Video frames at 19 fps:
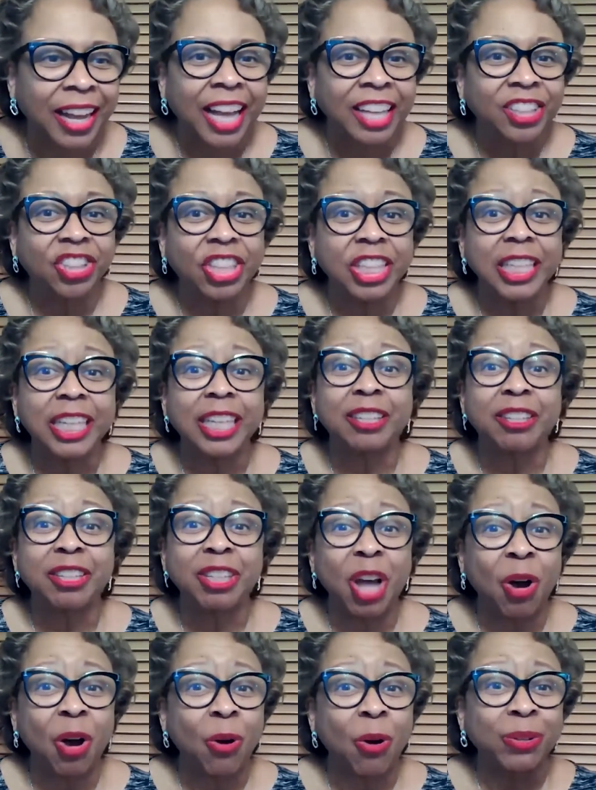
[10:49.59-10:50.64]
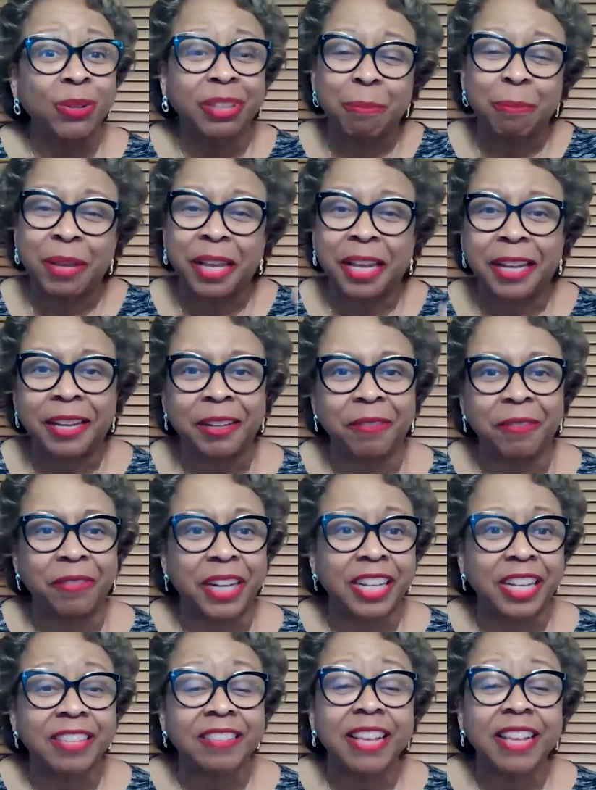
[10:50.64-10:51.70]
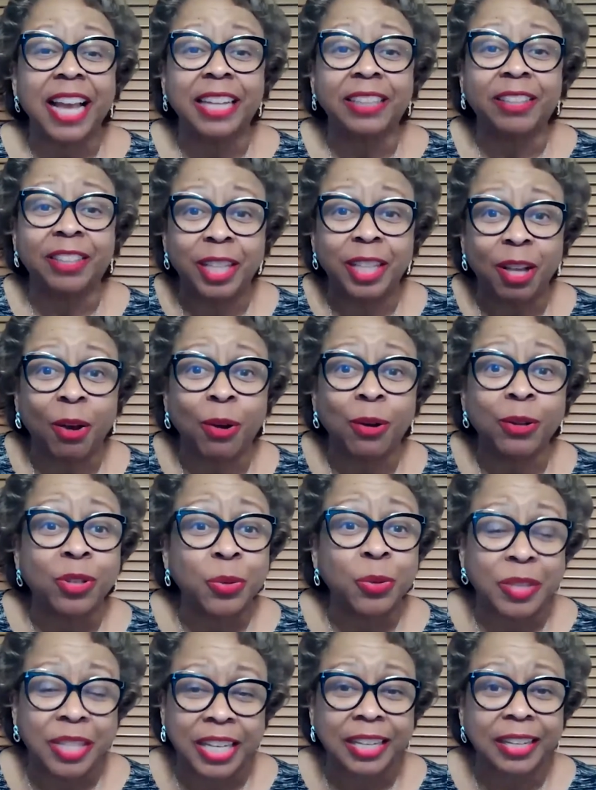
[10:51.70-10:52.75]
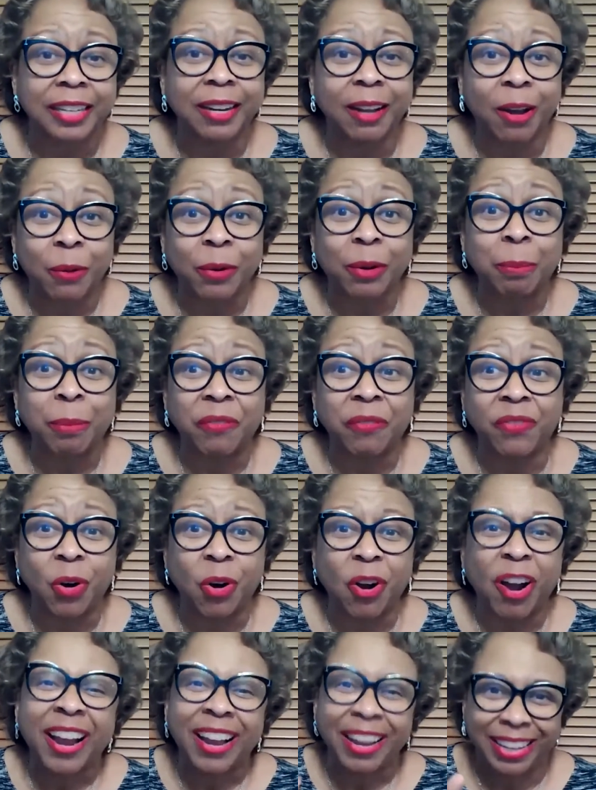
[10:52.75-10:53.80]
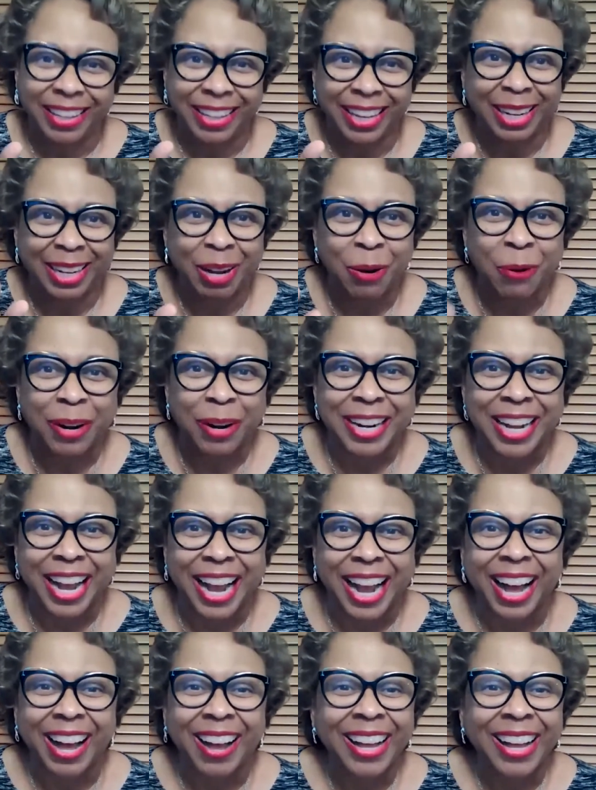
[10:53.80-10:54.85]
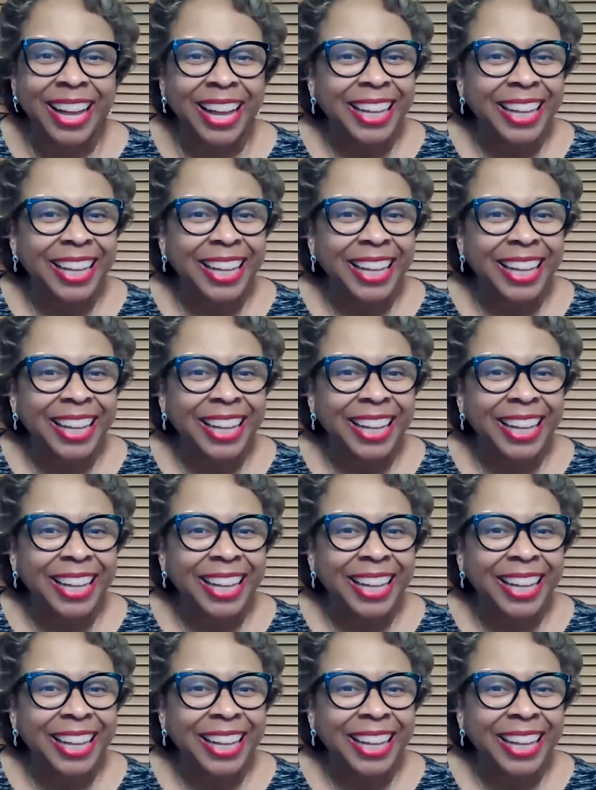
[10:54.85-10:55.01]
She is known to many of us, and to those who didn't know her before, you know her now.